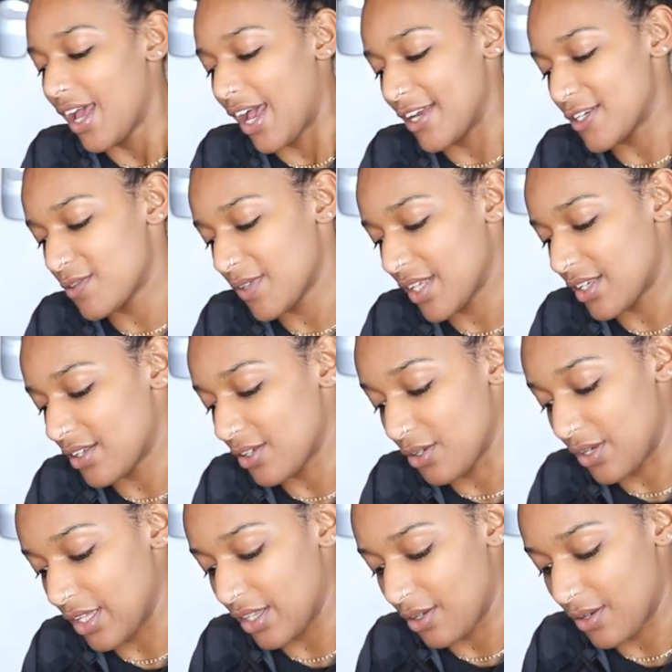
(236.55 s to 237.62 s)
I just feel like you
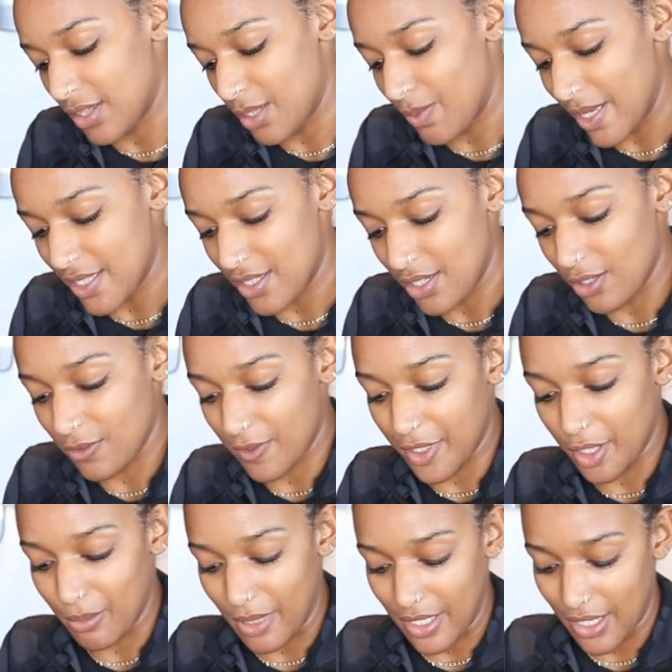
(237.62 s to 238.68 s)
get the best deal for
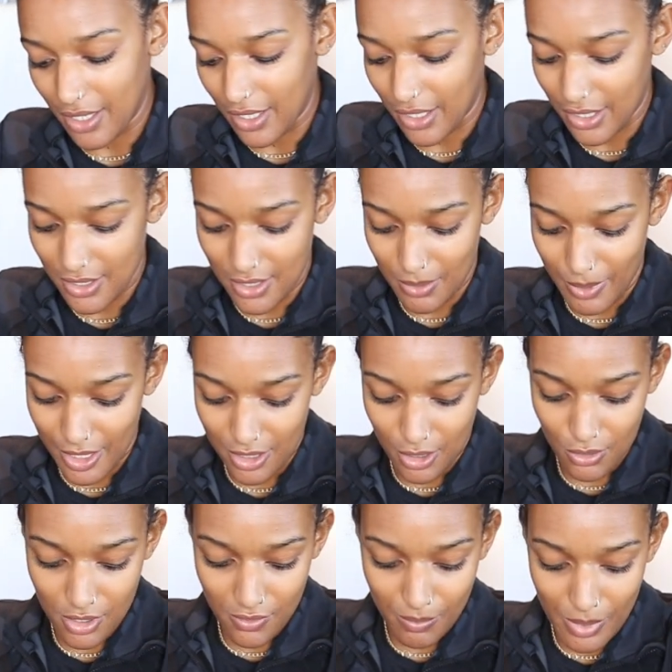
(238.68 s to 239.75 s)
your money. Like, it's the best
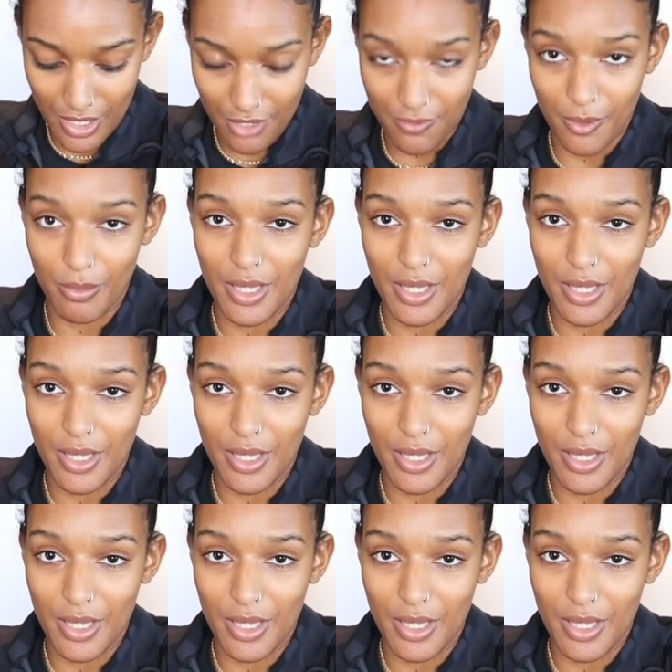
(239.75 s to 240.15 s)
use of money for